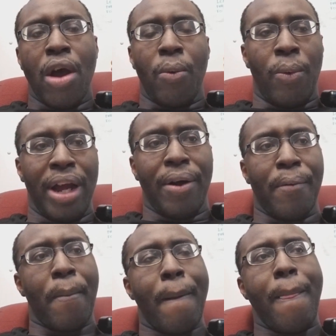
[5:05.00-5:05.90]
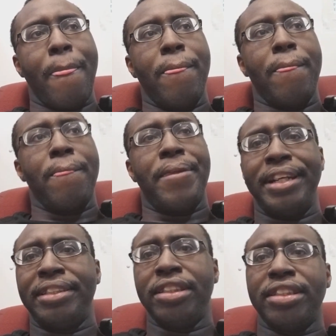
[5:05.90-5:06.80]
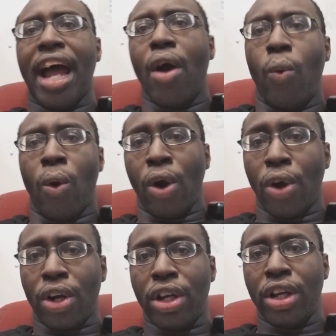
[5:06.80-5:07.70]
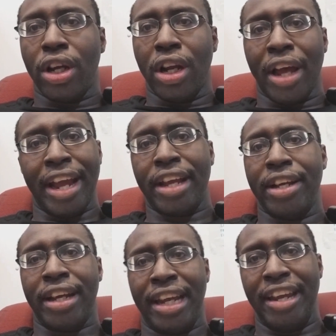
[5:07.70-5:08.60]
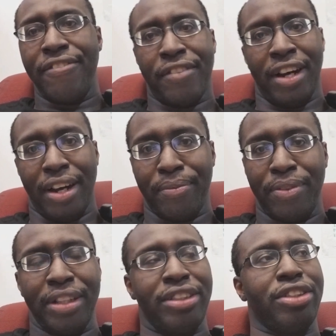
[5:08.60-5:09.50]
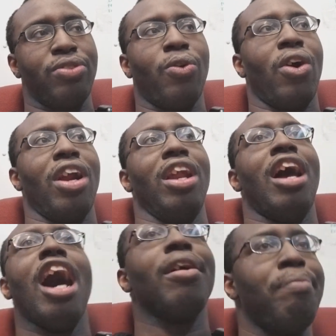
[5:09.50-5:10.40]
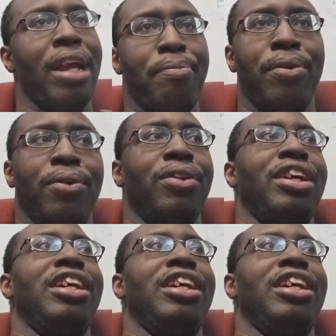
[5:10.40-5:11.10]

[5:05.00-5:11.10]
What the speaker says: Well, this does not work like a key fob. This is where a lot of people